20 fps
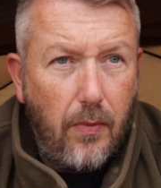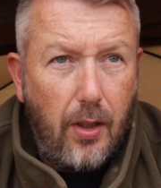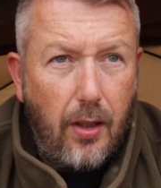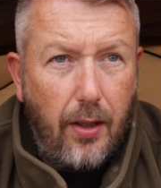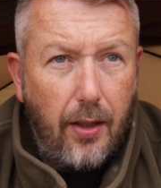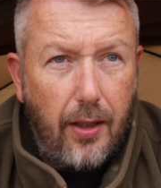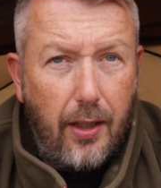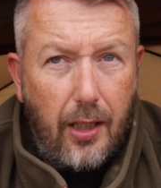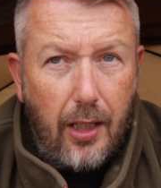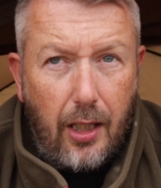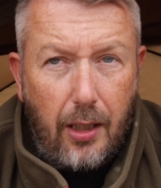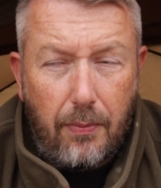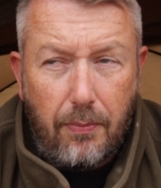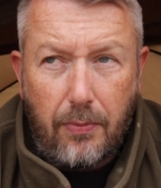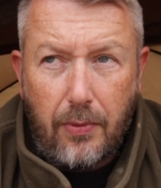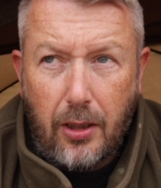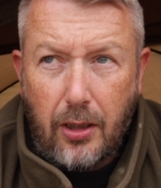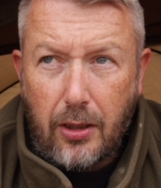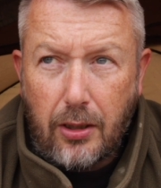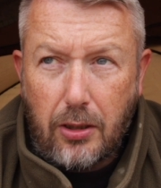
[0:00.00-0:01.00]
There
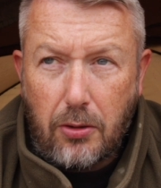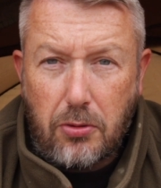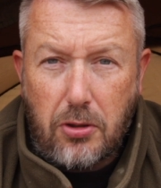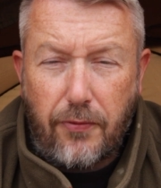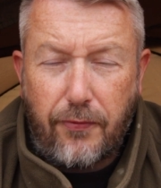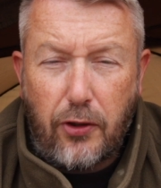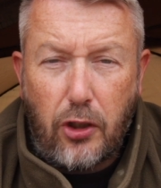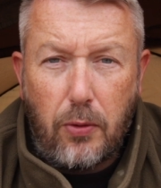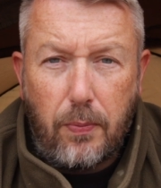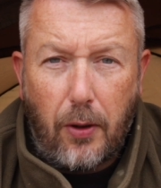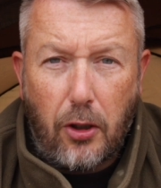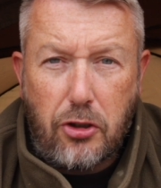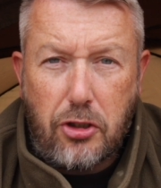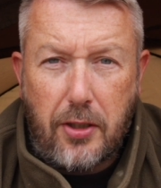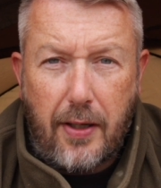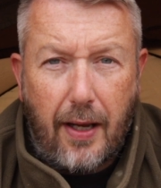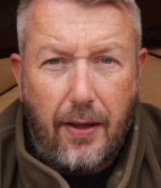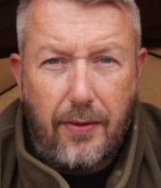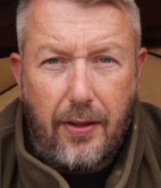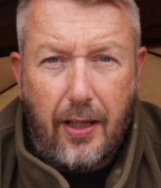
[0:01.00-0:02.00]
was a few
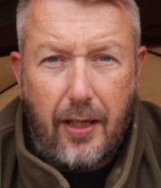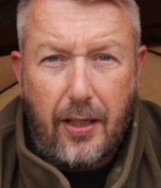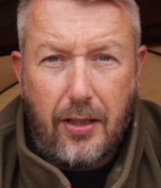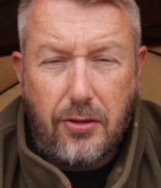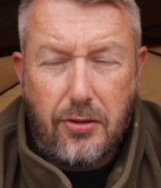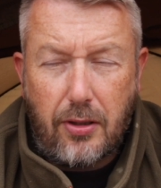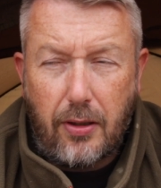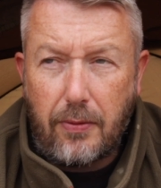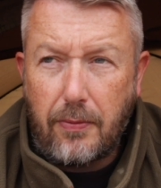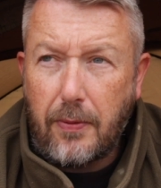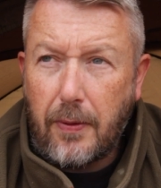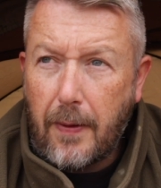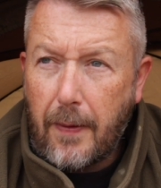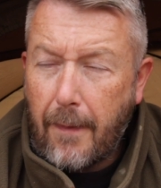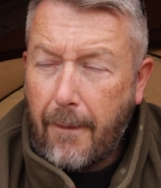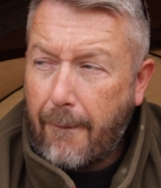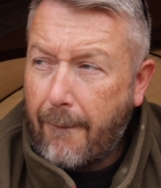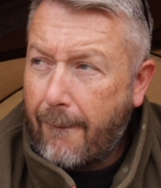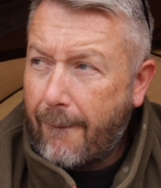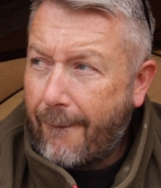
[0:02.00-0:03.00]
boshing out there, so
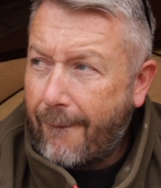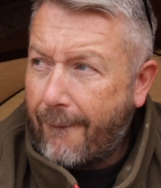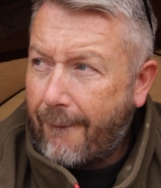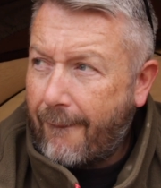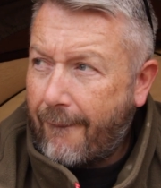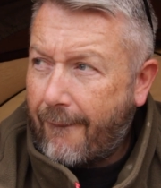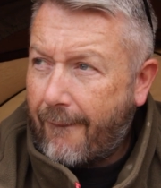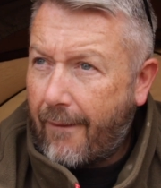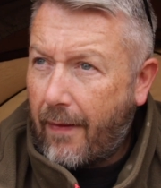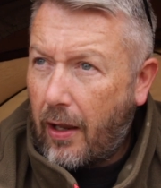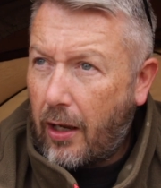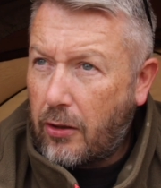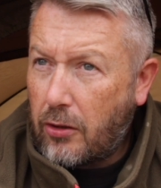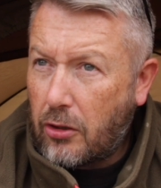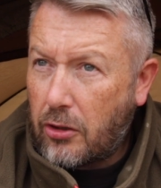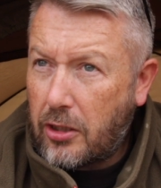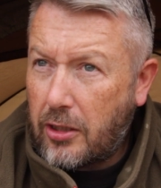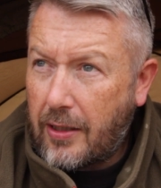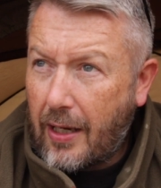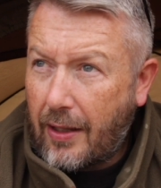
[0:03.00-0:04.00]

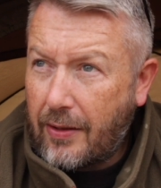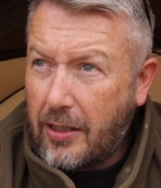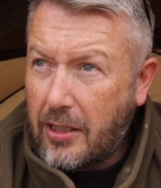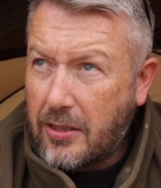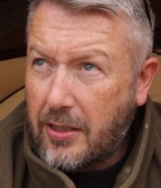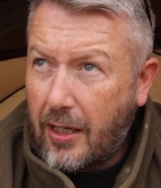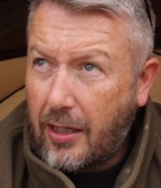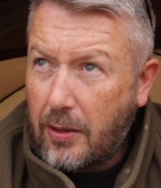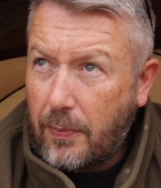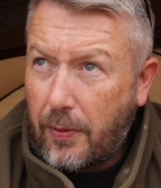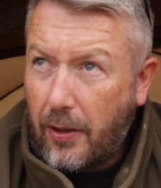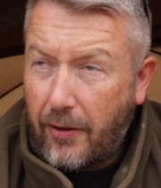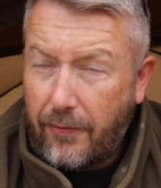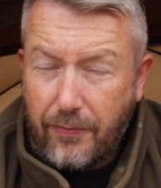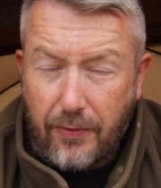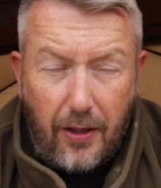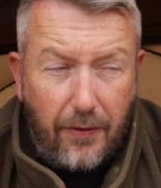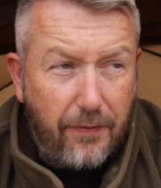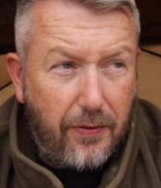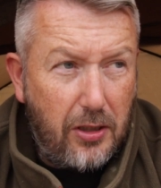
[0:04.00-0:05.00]
nothing down this end apart
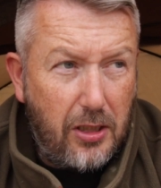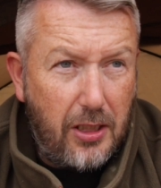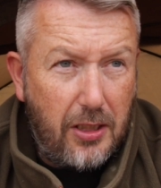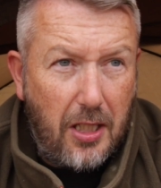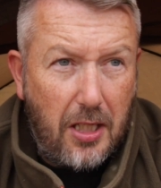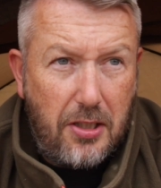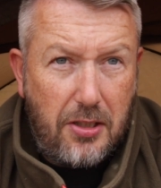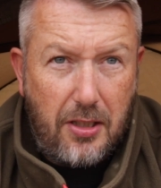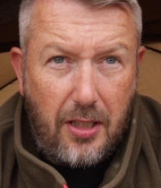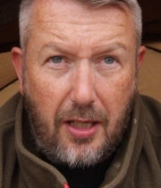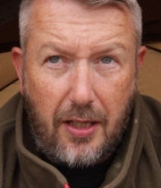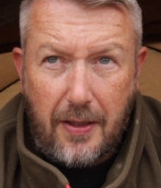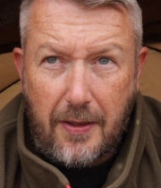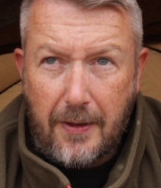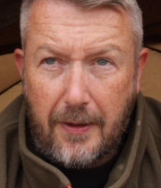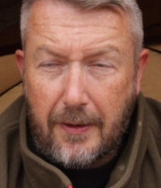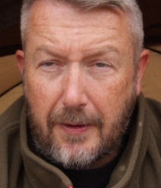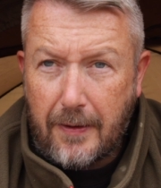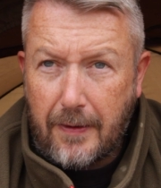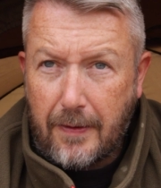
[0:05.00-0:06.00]
from that fizzing yesterday.
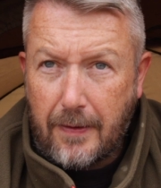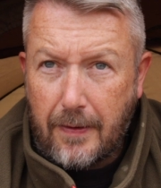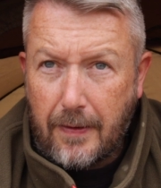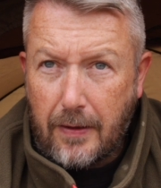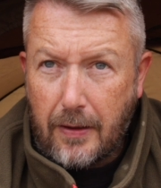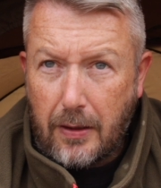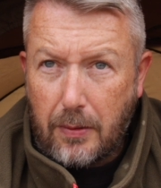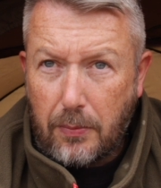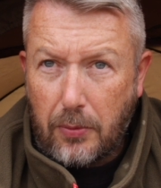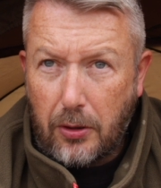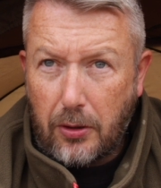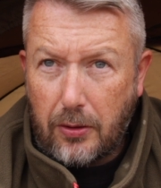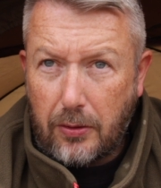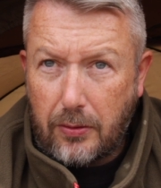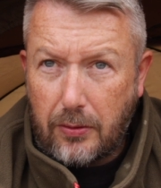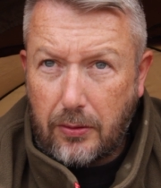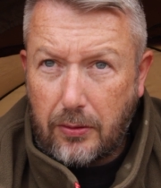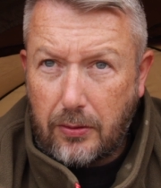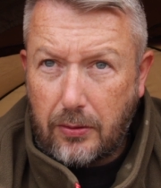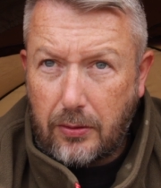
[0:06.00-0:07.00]
But
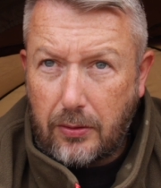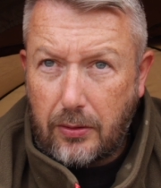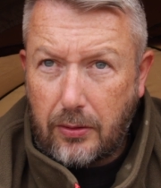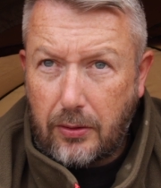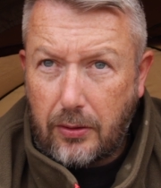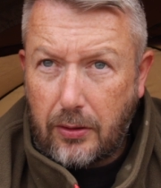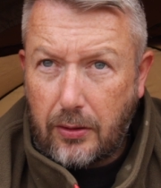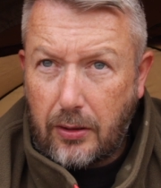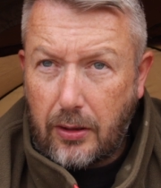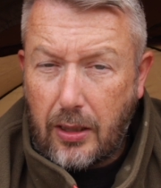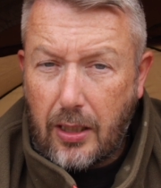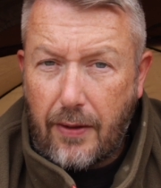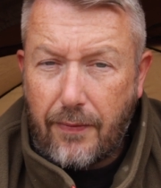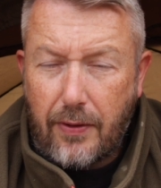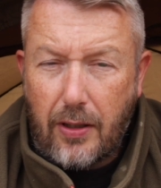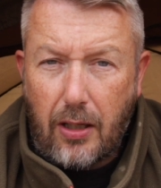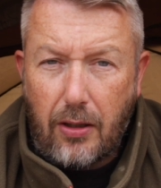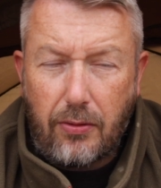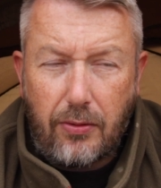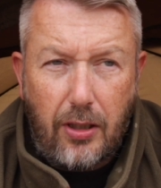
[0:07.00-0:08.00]
you
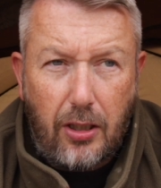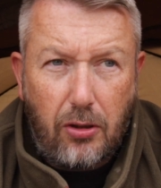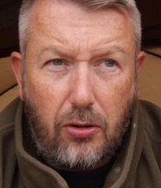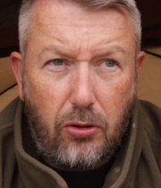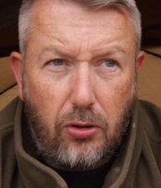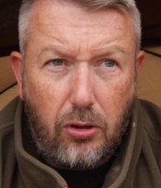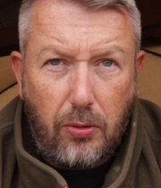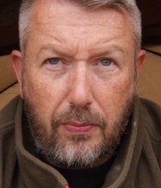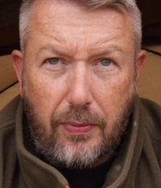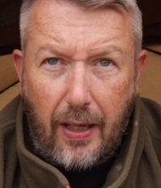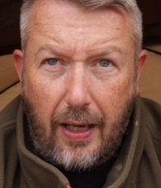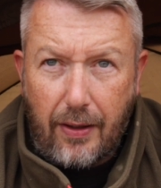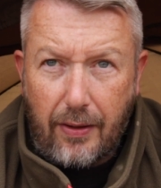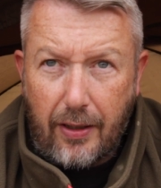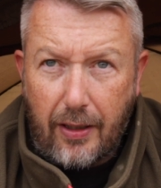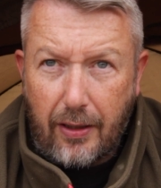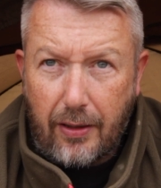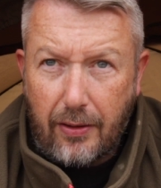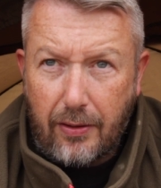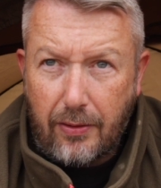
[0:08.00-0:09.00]
never know, they could come down
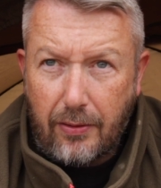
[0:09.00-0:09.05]
here